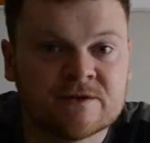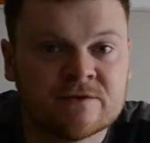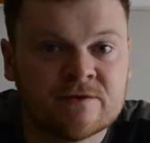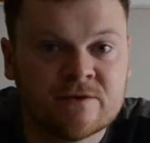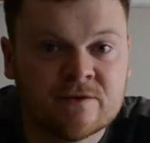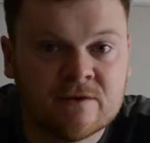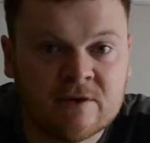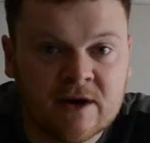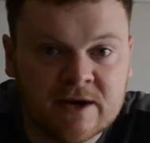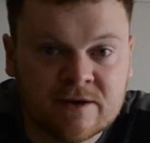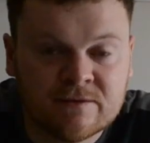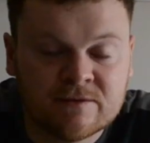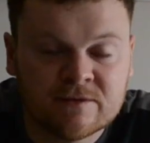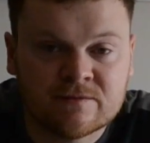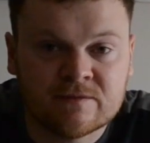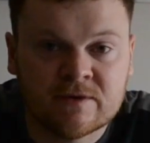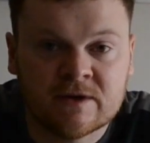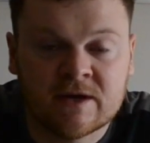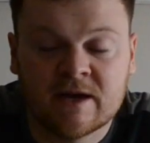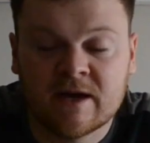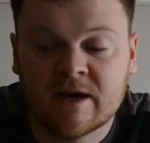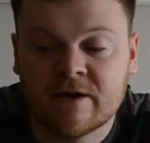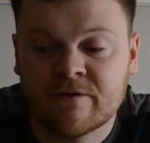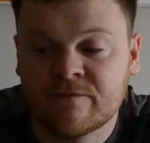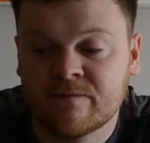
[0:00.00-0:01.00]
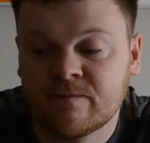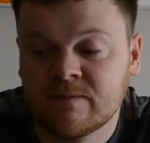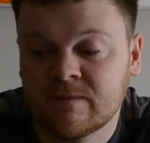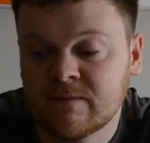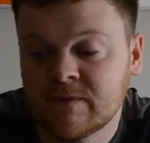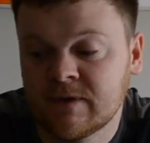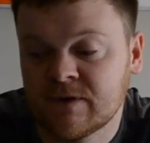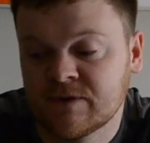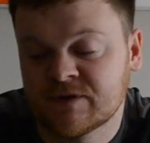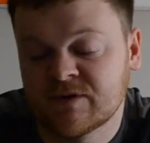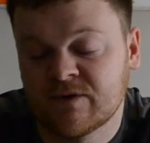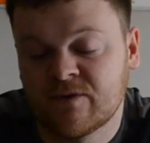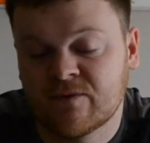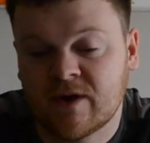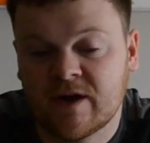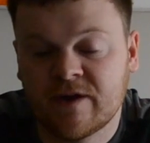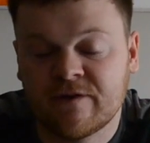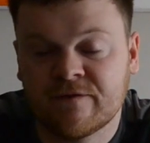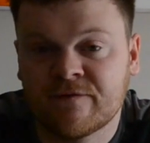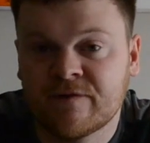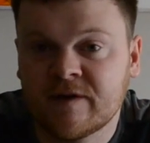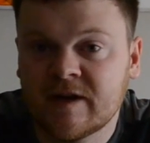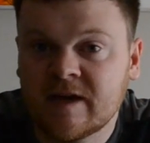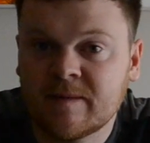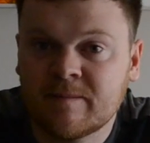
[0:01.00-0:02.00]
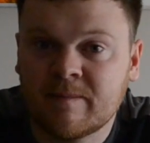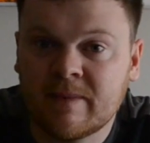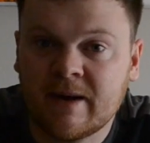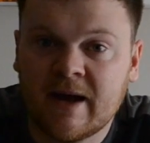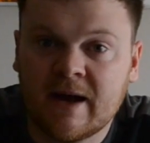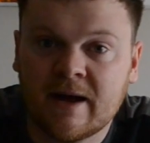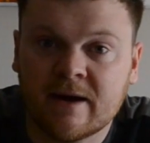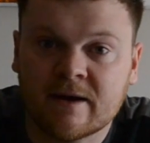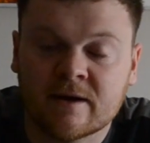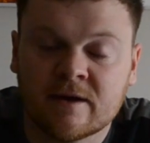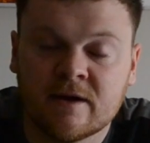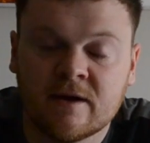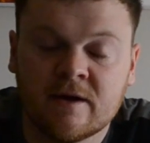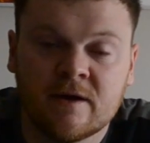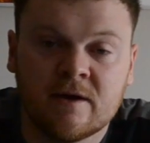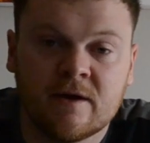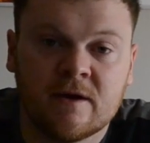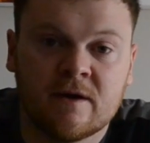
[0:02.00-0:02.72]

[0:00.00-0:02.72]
of great feedback,